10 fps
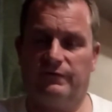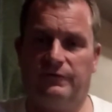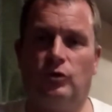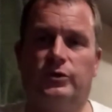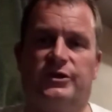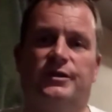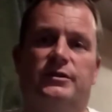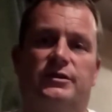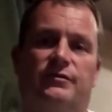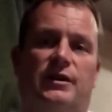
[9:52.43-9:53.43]
Four
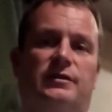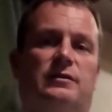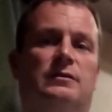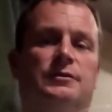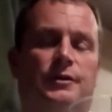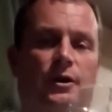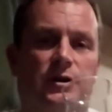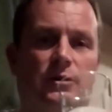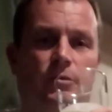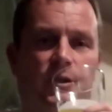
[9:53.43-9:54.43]
tins of it,
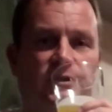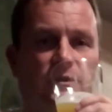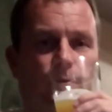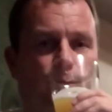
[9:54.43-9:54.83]
9 quid.